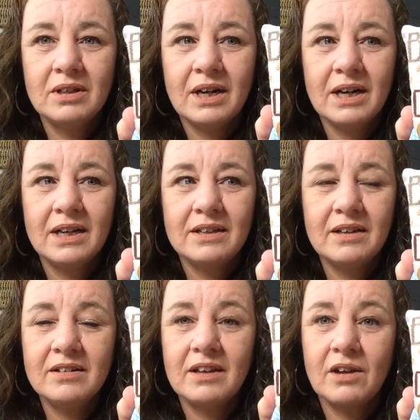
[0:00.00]
I
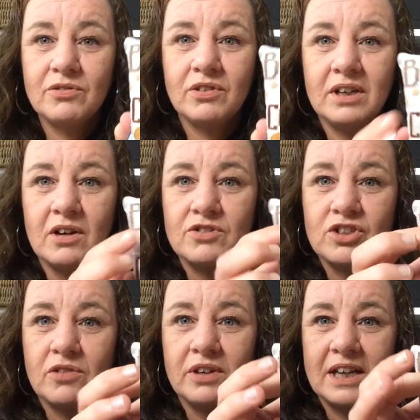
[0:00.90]
didn't have enough
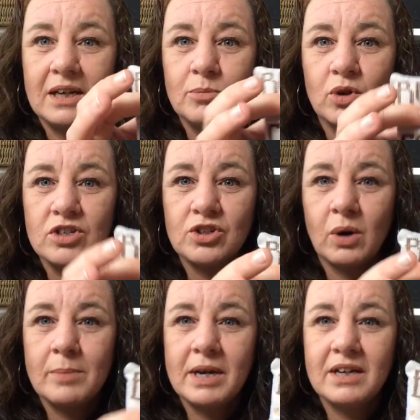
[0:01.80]
stuffing anymore, so
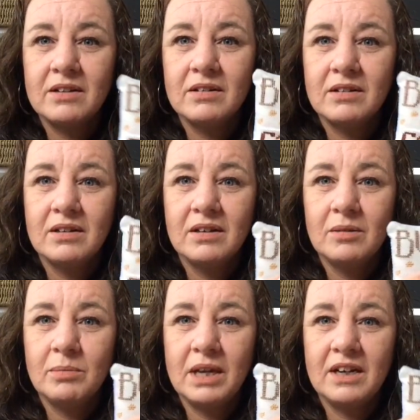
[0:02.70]
I made
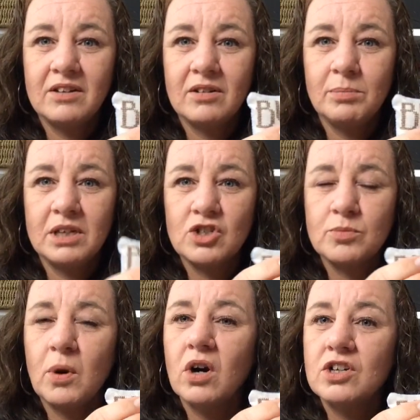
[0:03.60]
it a bit
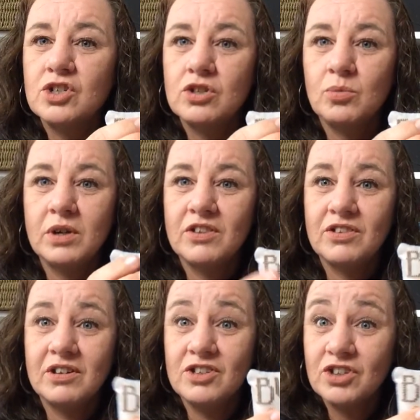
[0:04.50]
sparse
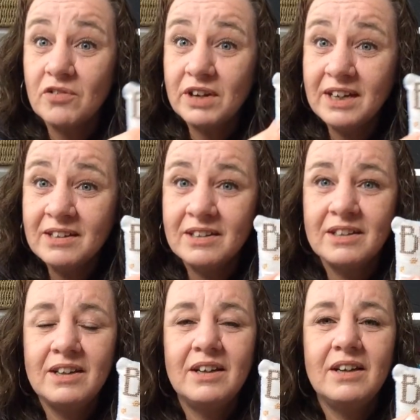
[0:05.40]
with the stuffing.
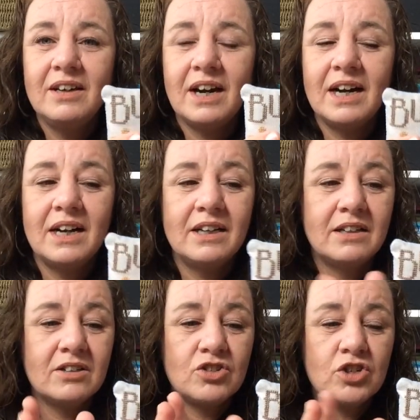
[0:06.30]
I
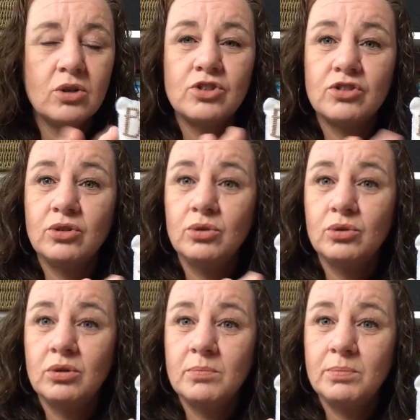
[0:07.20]
chose
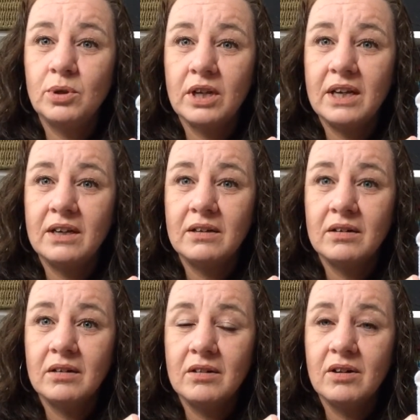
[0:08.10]
to put
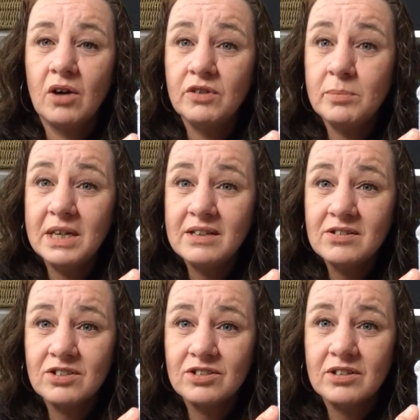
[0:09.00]
in coffee
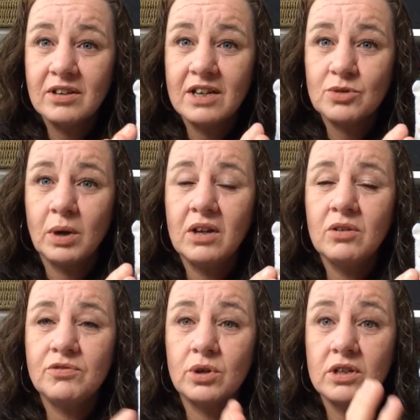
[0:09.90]
beans as
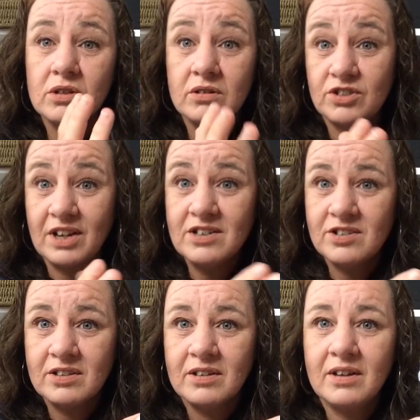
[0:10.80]
well for the scent.